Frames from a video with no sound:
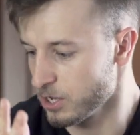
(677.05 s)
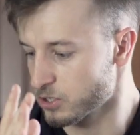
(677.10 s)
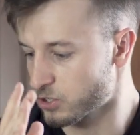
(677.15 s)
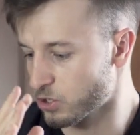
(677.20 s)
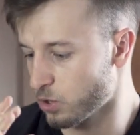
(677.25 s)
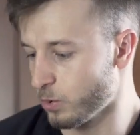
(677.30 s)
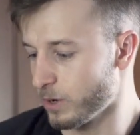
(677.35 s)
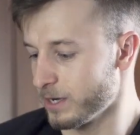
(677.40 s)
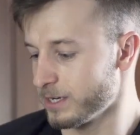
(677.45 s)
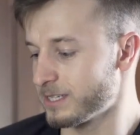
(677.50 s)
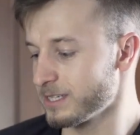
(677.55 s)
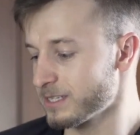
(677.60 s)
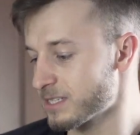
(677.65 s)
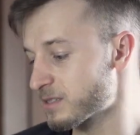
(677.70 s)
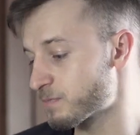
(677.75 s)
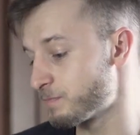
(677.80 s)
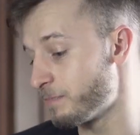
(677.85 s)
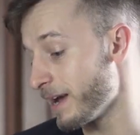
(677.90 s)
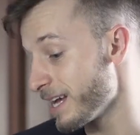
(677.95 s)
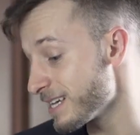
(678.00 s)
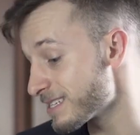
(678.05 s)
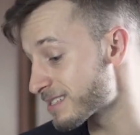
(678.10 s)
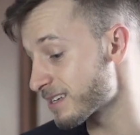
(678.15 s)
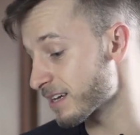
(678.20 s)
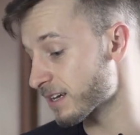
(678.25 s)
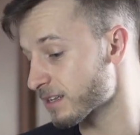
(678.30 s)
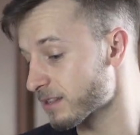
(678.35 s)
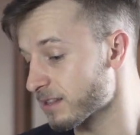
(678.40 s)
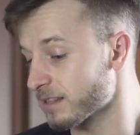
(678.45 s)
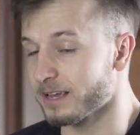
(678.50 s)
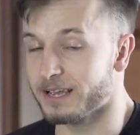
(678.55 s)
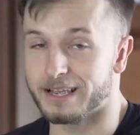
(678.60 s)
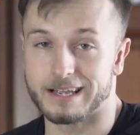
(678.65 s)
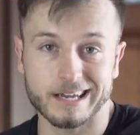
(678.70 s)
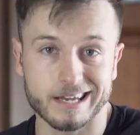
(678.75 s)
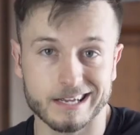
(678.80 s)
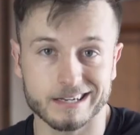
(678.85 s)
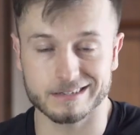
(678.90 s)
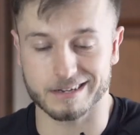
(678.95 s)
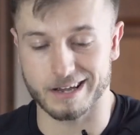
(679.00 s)
So this is
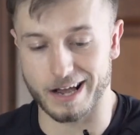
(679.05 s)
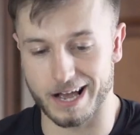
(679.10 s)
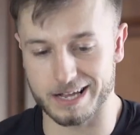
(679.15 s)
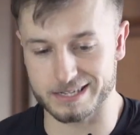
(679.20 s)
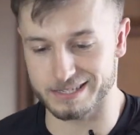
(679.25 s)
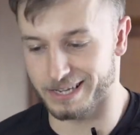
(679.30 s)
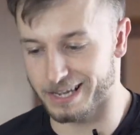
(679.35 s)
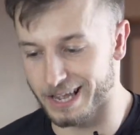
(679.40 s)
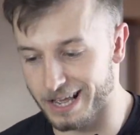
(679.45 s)
basically it, guys.